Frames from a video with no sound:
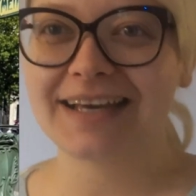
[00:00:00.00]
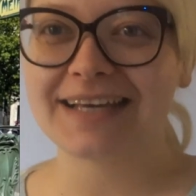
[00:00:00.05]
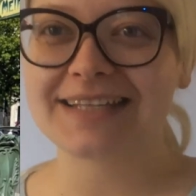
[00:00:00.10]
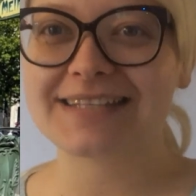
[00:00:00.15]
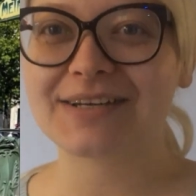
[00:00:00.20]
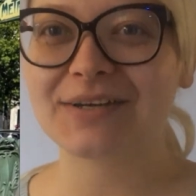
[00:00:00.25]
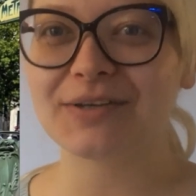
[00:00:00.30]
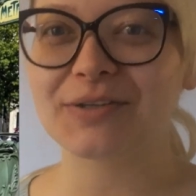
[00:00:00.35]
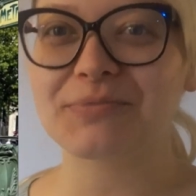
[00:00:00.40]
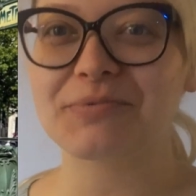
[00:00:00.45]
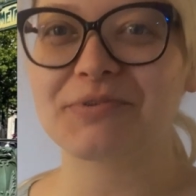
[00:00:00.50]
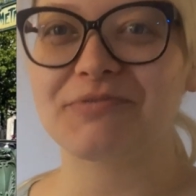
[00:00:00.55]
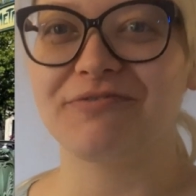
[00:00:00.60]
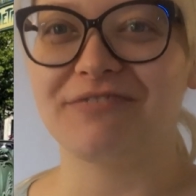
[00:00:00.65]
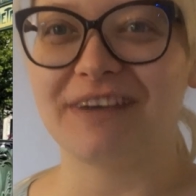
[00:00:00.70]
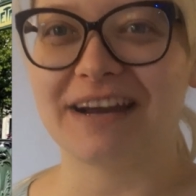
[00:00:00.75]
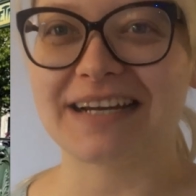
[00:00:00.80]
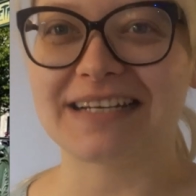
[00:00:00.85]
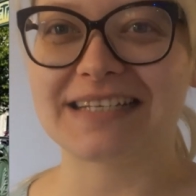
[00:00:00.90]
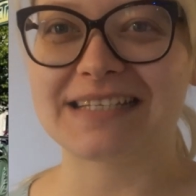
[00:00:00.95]
It's going to be
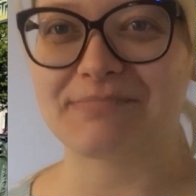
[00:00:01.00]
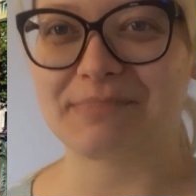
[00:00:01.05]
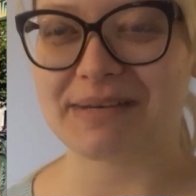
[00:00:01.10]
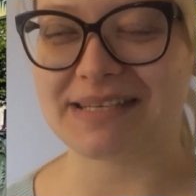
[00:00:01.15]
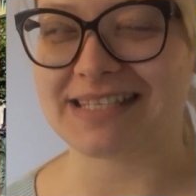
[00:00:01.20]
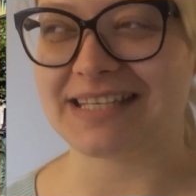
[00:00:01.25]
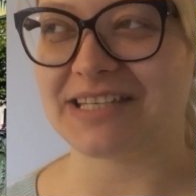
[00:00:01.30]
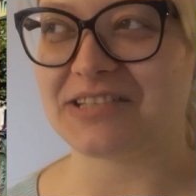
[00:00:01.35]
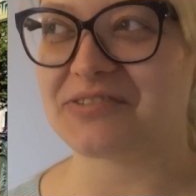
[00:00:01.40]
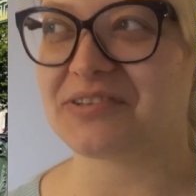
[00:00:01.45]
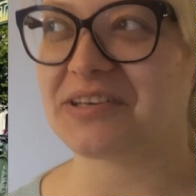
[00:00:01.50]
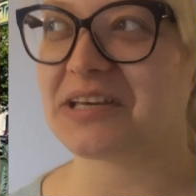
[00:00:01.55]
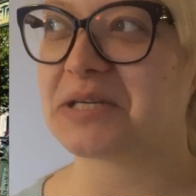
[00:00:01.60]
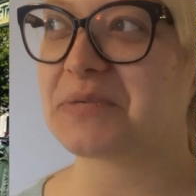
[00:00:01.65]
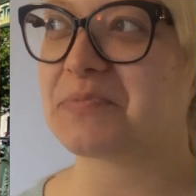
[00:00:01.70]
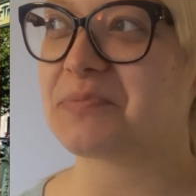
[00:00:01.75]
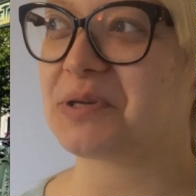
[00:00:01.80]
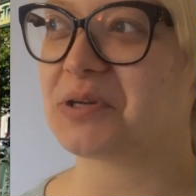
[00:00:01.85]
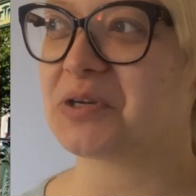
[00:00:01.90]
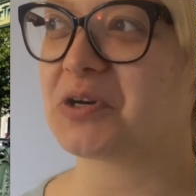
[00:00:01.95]
very
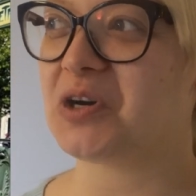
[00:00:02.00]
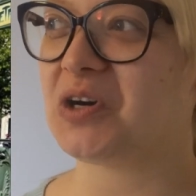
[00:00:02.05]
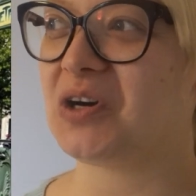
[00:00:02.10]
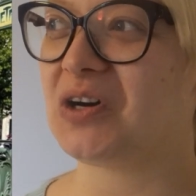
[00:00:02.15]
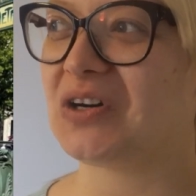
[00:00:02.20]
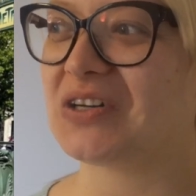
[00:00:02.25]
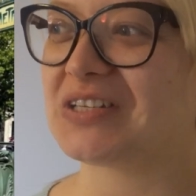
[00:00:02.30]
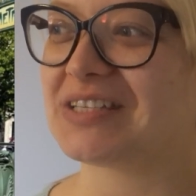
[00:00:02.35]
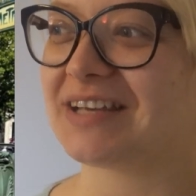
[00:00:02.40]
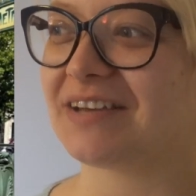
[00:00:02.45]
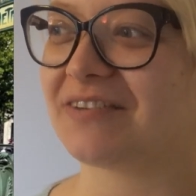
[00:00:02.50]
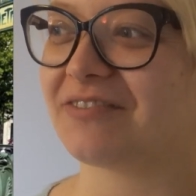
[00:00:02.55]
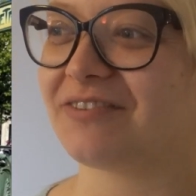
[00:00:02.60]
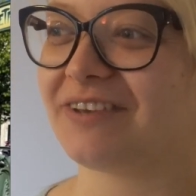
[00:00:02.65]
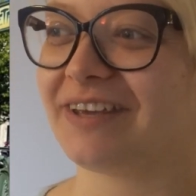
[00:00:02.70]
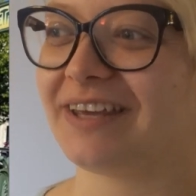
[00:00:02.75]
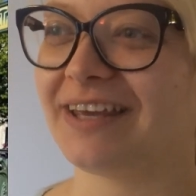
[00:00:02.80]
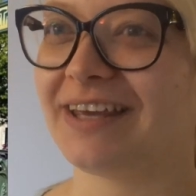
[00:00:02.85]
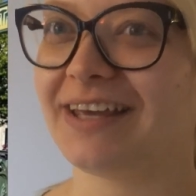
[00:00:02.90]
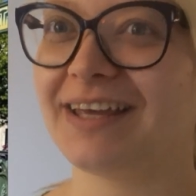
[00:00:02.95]
specific because I
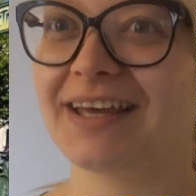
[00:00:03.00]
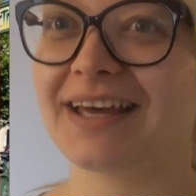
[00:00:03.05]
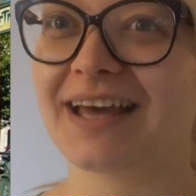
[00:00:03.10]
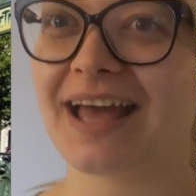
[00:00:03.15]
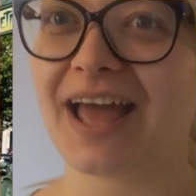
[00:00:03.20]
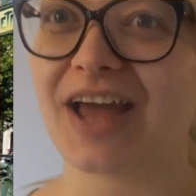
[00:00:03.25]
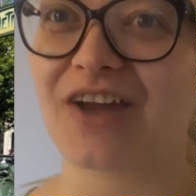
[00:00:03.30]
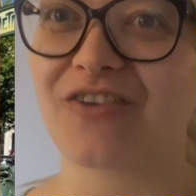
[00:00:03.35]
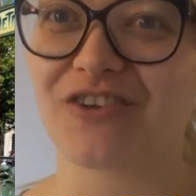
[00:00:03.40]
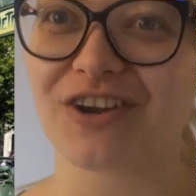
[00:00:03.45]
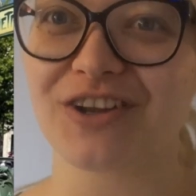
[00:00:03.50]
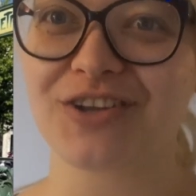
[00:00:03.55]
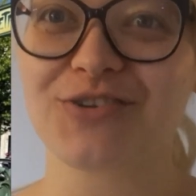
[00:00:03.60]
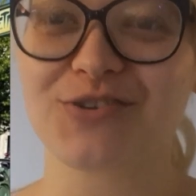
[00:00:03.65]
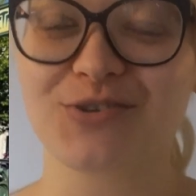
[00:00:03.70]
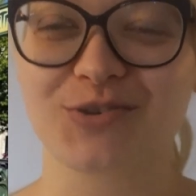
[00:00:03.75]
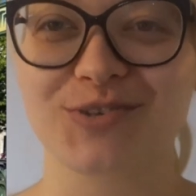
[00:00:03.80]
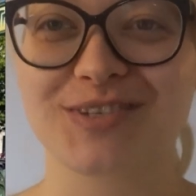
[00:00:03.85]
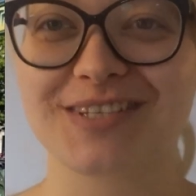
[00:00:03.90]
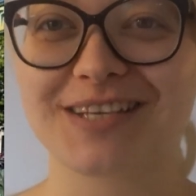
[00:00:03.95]
think red
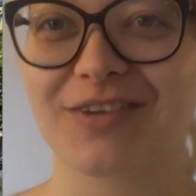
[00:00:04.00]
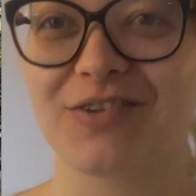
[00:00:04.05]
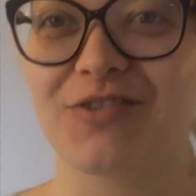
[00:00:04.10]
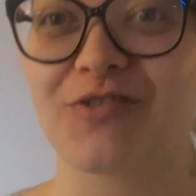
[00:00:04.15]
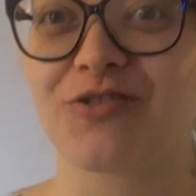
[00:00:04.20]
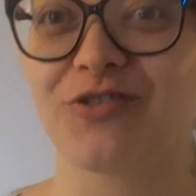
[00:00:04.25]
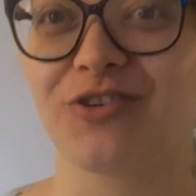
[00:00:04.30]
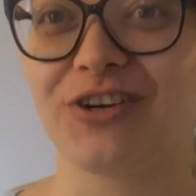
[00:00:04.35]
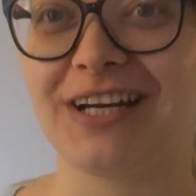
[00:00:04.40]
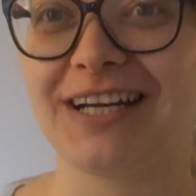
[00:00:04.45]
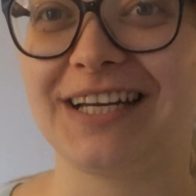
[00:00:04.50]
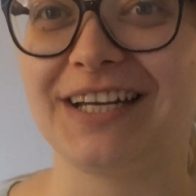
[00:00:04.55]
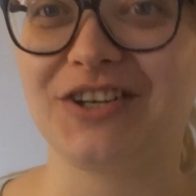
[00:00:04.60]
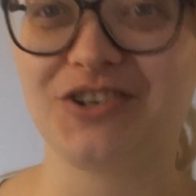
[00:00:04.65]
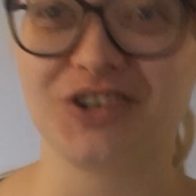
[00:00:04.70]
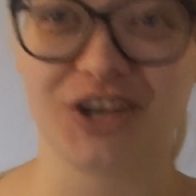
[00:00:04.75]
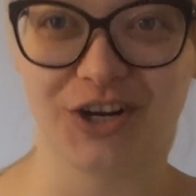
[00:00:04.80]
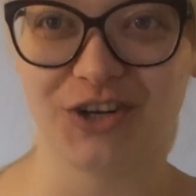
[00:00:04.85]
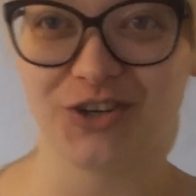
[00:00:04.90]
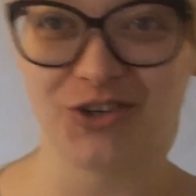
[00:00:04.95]
shoes can really
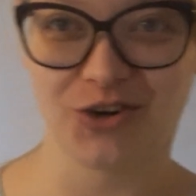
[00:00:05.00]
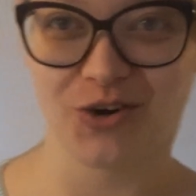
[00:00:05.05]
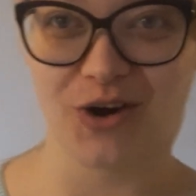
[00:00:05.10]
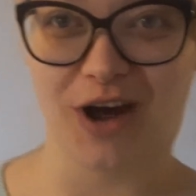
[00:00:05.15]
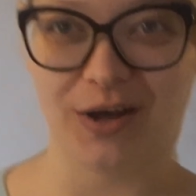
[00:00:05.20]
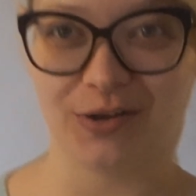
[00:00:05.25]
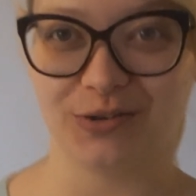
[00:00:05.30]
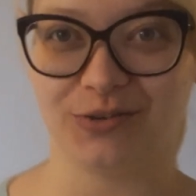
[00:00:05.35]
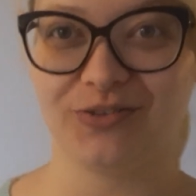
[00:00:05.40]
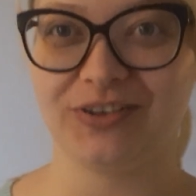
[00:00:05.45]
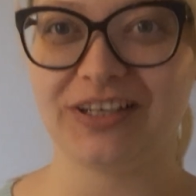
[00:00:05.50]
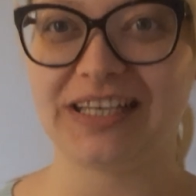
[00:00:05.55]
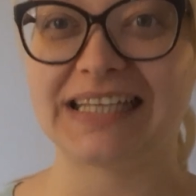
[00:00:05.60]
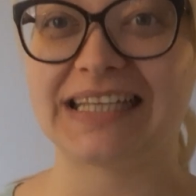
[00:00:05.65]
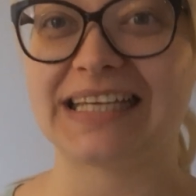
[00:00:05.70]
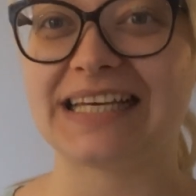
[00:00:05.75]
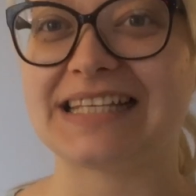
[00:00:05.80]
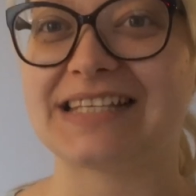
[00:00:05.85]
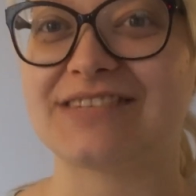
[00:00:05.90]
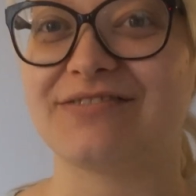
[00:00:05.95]
change your
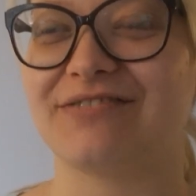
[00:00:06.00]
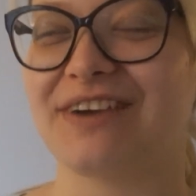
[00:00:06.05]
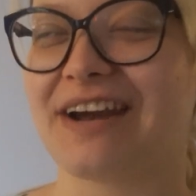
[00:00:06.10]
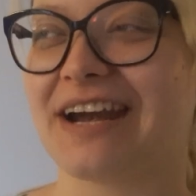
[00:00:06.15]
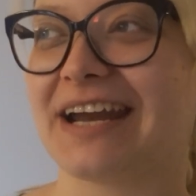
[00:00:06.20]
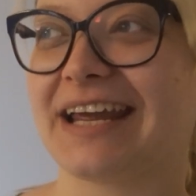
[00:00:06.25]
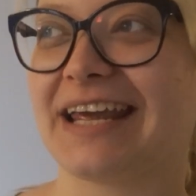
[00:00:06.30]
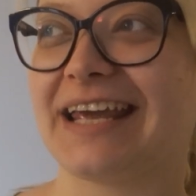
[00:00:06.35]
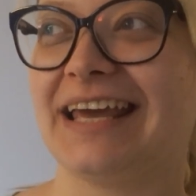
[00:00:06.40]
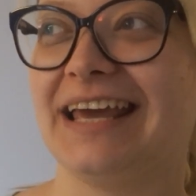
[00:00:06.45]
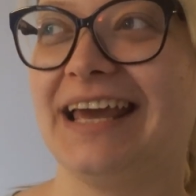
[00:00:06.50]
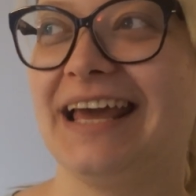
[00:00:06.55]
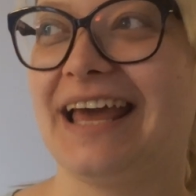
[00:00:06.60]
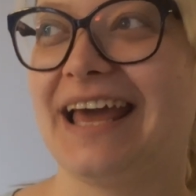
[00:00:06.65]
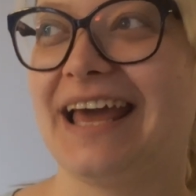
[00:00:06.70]
outfit. It's very,